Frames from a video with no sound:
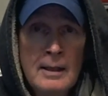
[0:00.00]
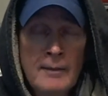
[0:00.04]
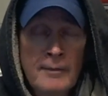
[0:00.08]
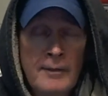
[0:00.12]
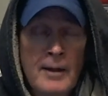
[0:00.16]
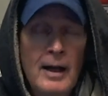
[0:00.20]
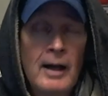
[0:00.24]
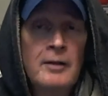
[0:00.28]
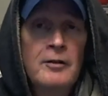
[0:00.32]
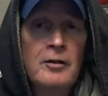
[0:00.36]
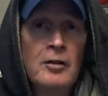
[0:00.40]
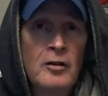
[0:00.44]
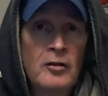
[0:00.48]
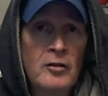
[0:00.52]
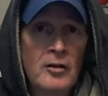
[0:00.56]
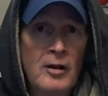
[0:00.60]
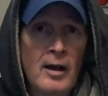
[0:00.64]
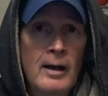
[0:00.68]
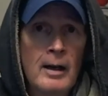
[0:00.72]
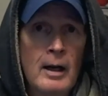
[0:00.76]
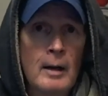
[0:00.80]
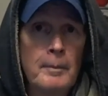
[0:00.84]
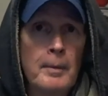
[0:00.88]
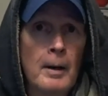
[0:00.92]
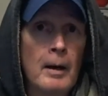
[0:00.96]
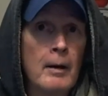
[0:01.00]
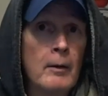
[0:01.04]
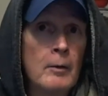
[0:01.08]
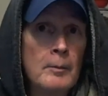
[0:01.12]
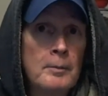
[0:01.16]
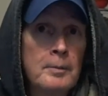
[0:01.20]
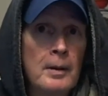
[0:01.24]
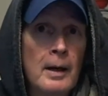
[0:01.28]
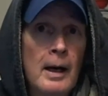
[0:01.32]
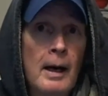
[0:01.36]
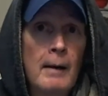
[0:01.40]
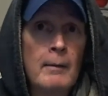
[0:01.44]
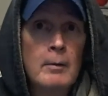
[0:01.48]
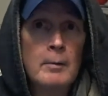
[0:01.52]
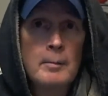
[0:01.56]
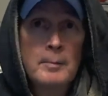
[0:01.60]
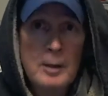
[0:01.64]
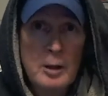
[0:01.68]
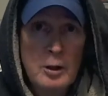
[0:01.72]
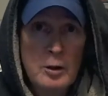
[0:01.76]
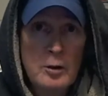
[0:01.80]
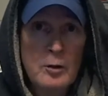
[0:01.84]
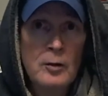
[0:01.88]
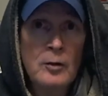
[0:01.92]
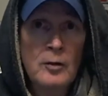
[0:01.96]
that's the setup I would probably
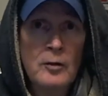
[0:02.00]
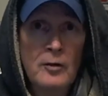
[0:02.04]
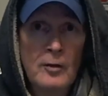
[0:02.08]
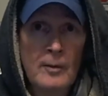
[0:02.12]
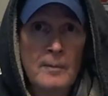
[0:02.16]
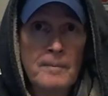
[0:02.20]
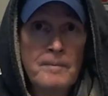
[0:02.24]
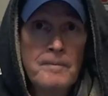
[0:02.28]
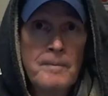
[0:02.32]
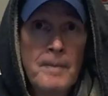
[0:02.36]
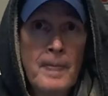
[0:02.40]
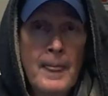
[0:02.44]
be using.